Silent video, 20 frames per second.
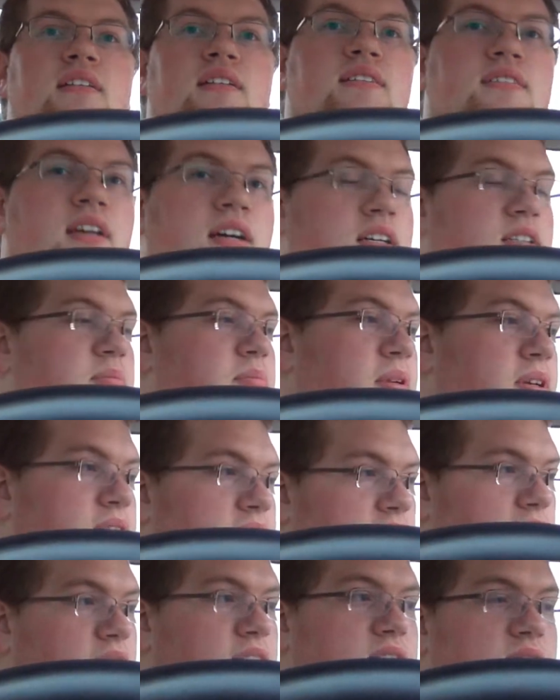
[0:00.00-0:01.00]
it tells
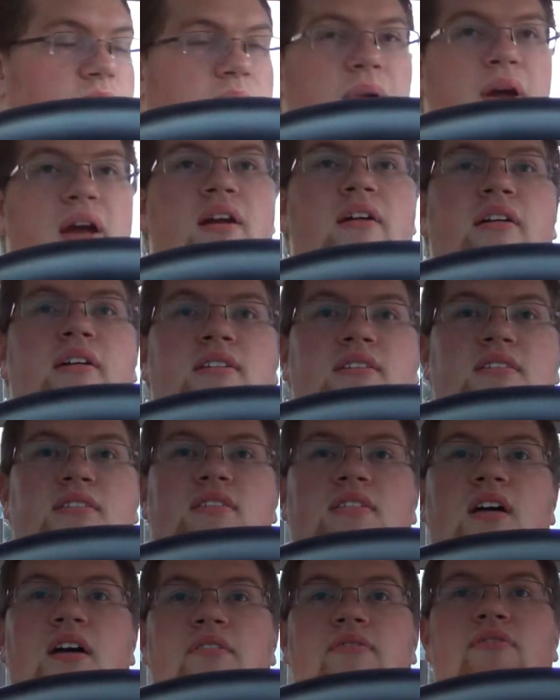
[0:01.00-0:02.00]
me that the bearings and
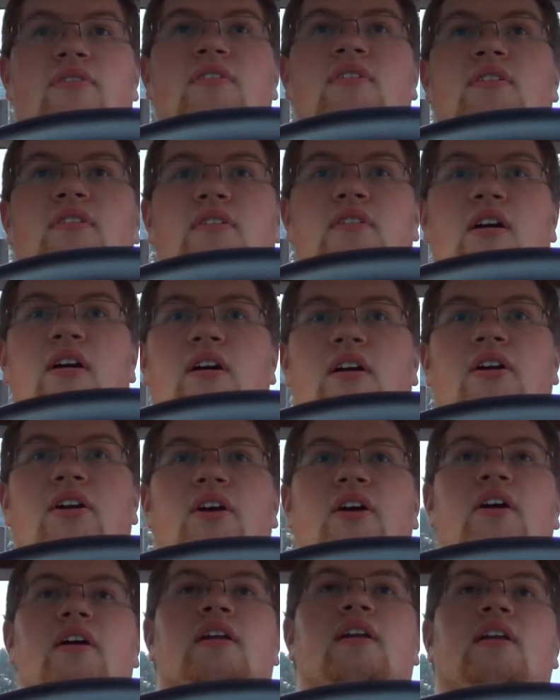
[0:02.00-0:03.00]
stuff are
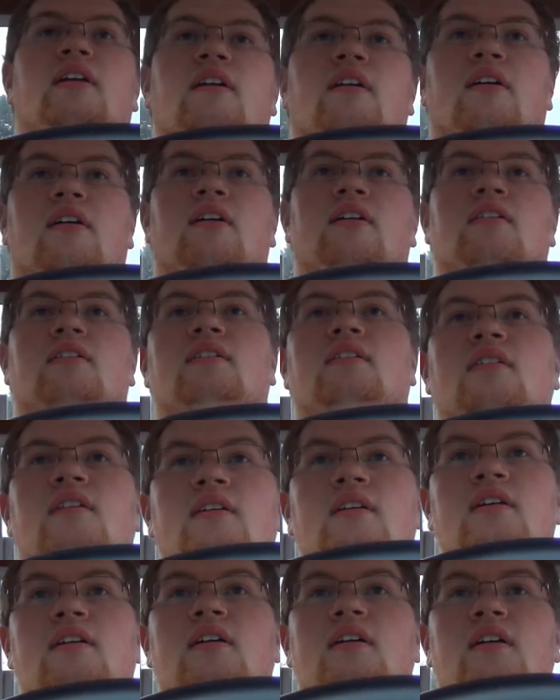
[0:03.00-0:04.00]
good, and
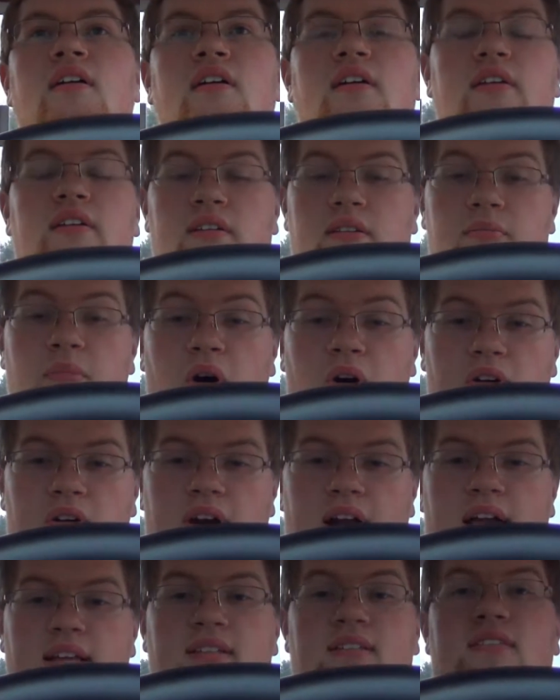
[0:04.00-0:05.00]
the
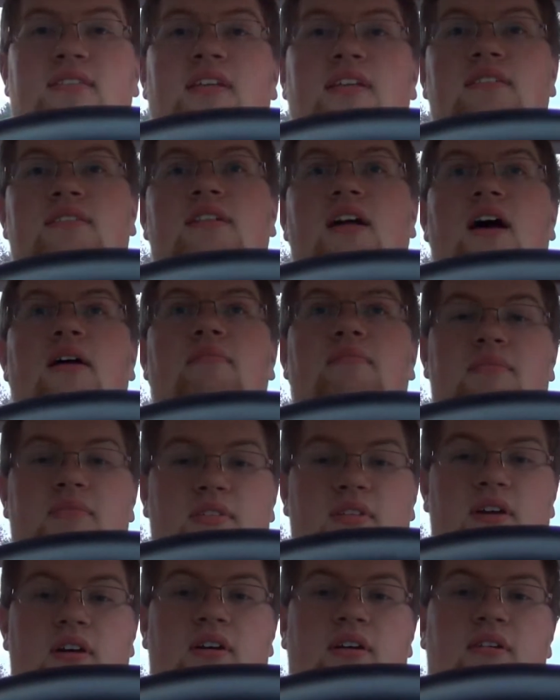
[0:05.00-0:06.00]
motor hasn't seized up,
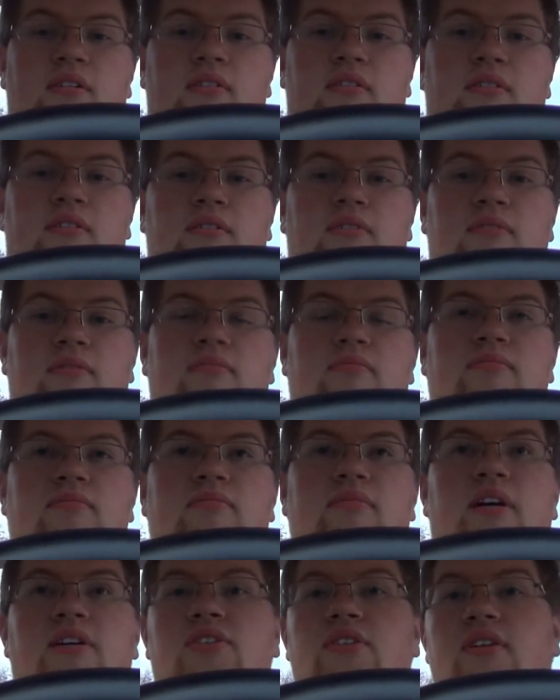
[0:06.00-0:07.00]
so
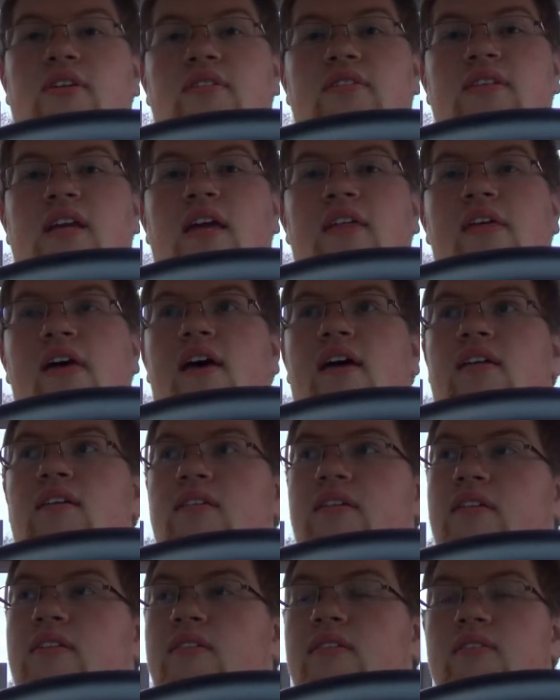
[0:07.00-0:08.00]
I shouldn't say that.
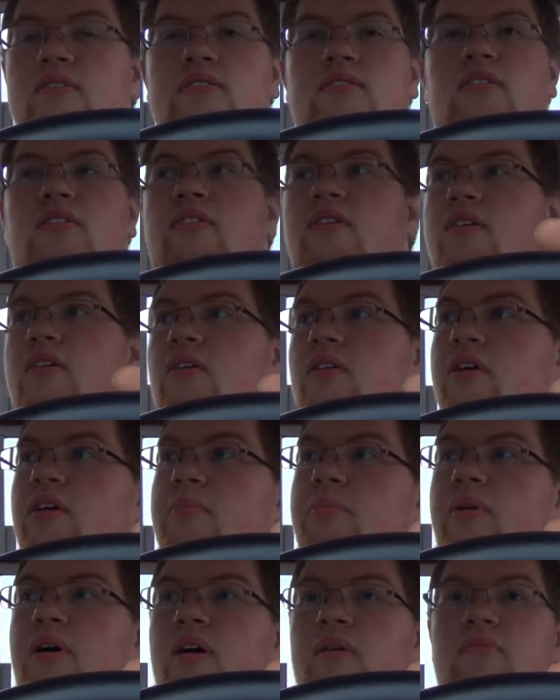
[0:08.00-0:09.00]
So our
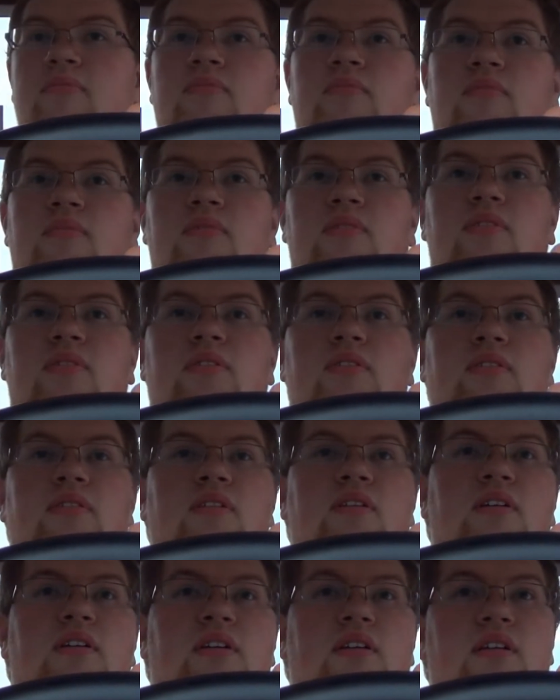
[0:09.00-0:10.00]
oil pump
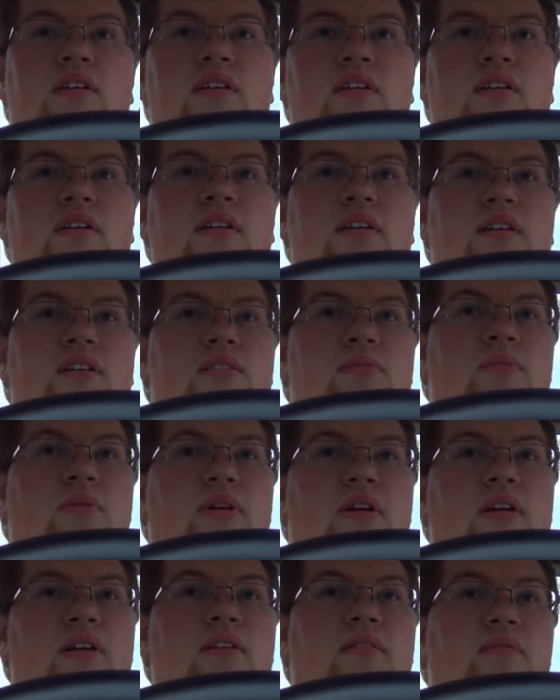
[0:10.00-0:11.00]
is
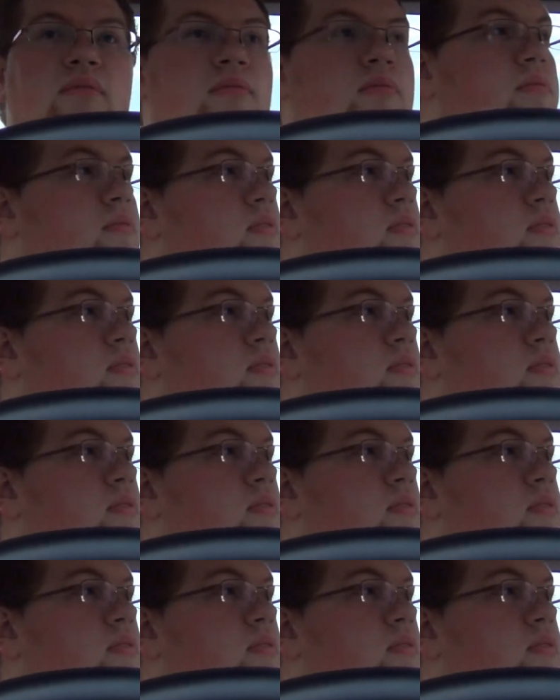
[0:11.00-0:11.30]
working